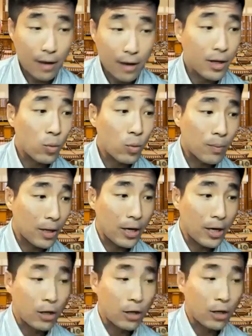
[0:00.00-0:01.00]
I think we play a
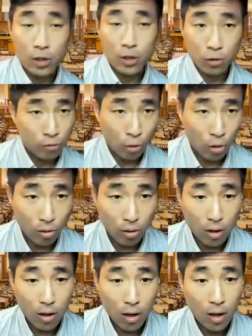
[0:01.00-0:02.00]
critical role
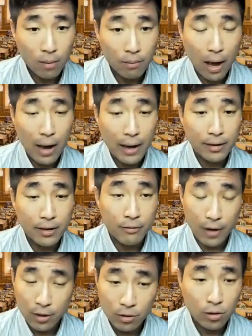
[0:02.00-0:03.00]
at the
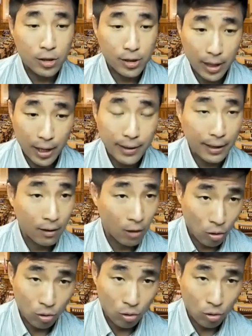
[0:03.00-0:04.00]
federal, state, and
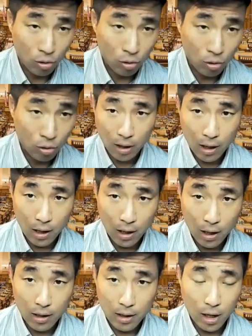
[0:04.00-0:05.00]
local level,
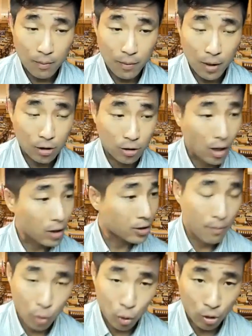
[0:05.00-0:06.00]
across the
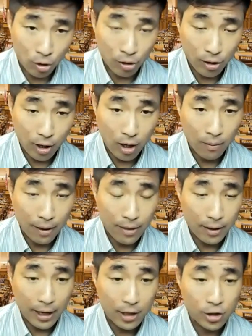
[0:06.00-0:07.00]
board. I think
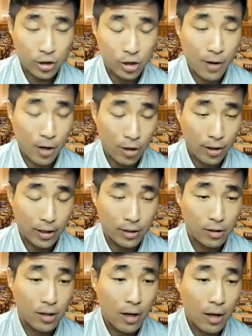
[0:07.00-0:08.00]
Asian
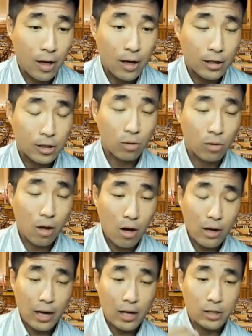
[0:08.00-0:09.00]
Americans, so long
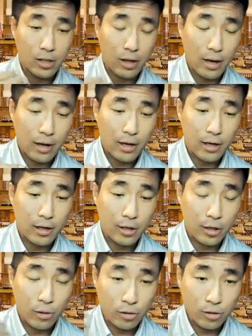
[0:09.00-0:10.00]
as they
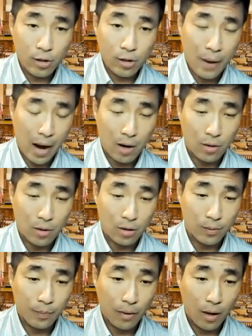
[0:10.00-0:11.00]
use their power
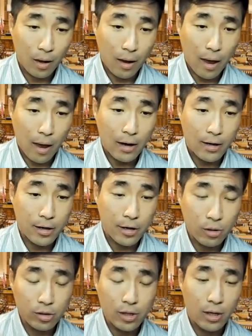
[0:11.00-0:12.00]
and
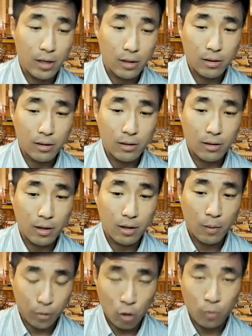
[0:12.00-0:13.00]
use it
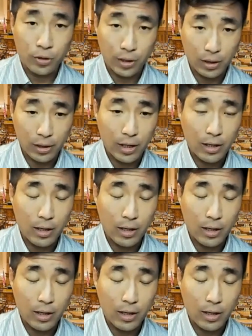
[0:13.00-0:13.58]
appropriately,